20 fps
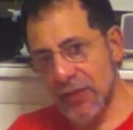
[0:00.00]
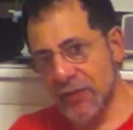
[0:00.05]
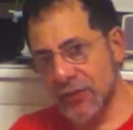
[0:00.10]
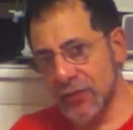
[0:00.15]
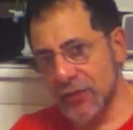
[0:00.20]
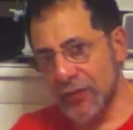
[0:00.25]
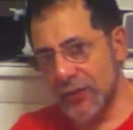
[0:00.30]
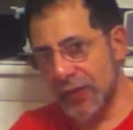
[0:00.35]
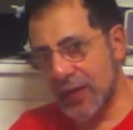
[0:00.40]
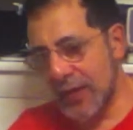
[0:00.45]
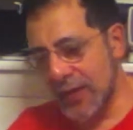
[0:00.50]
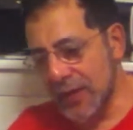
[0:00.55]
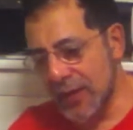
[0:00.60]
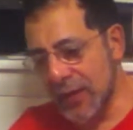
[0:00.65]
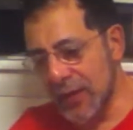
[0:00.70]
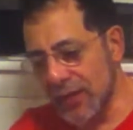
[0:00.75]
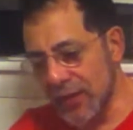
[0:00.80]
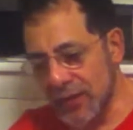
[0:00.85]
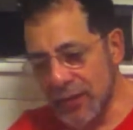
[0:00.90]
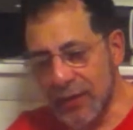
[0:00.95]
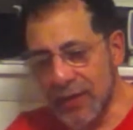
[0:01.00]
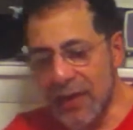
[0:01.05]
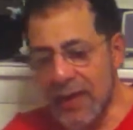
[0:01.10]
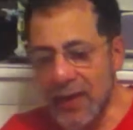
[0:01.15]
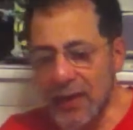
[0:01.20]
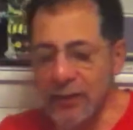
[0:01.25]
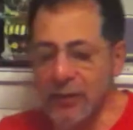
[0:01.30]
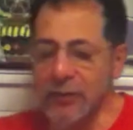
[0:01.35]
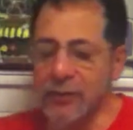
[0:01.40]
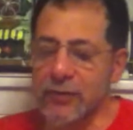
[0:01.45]
So the
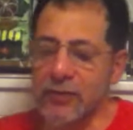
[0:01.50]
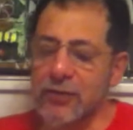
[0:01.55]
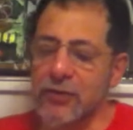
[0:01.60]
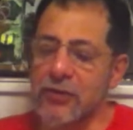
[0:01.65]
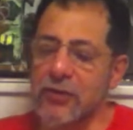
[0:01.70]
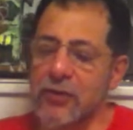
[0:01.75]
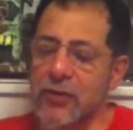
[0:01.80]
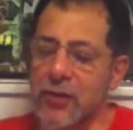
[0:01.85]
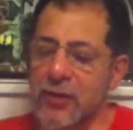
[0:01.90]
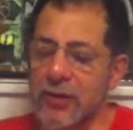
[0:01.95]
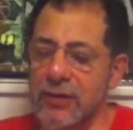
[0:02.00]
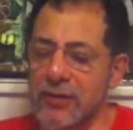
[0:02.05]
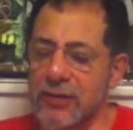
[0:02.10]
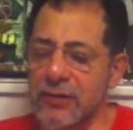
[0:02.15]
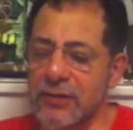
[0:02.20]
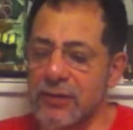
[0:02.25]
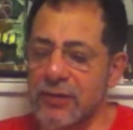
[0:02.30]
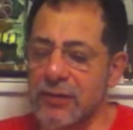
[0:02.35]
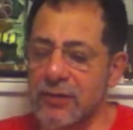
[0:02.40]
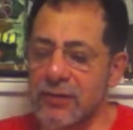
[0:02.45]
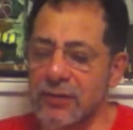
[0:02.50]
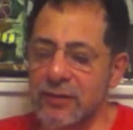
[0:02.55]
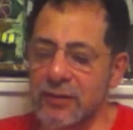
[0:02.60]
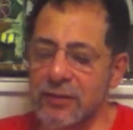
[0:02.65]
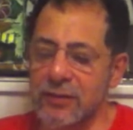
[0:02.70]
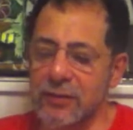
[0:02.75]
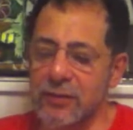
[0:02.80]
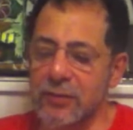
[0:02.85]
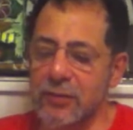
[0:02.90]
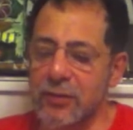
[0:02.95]
color is not as
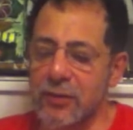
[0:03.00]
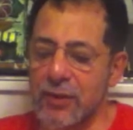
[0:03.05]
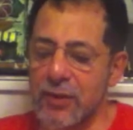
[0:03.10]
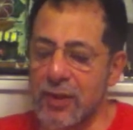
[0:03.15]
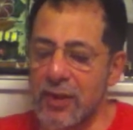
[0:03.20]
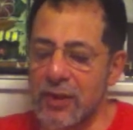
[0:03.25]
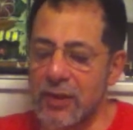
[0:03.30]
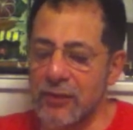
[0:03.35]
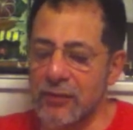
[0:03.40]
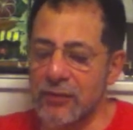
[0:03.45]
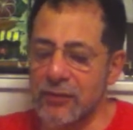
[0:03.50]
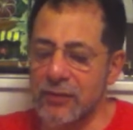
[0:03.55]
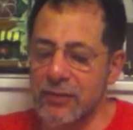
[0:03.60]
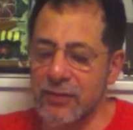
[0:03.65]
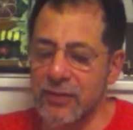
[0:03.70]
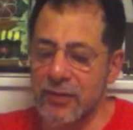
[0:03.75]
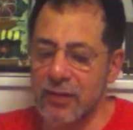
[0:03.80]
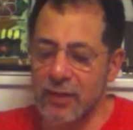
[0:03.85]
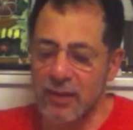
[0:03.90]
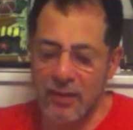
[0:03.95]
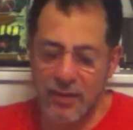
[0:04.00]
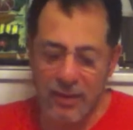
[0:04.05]
pronounced